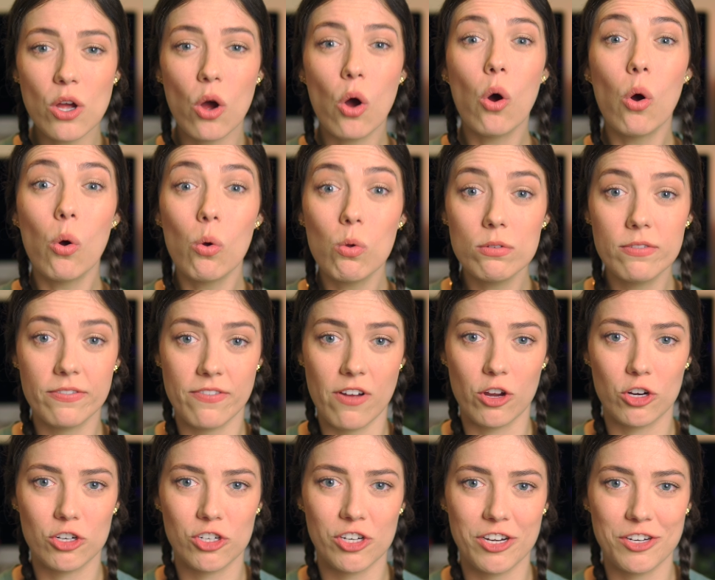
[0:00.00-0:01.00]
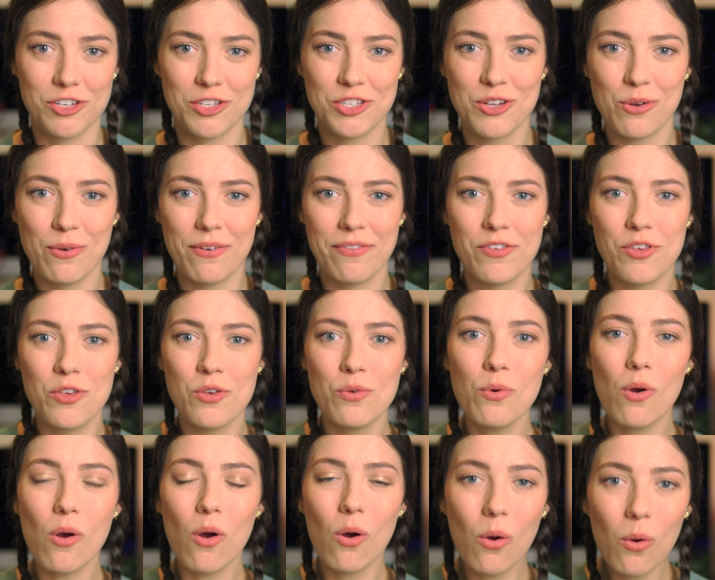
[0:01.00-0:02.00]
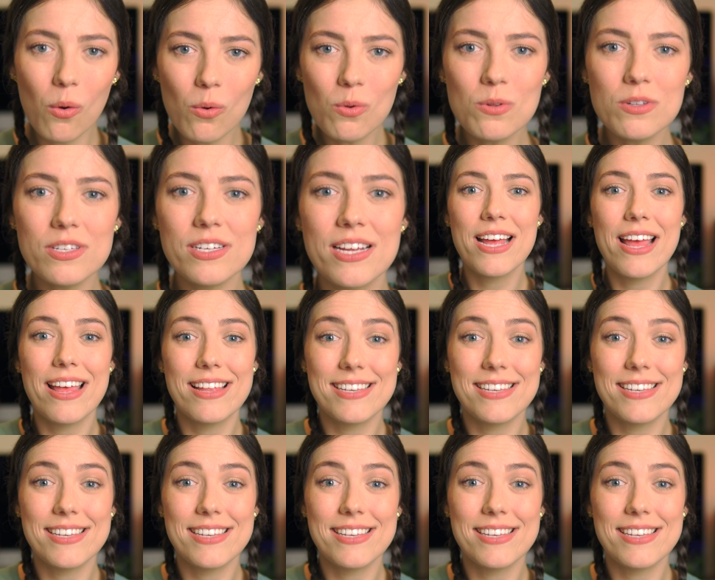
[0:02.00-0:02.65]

a hold function, so if you hold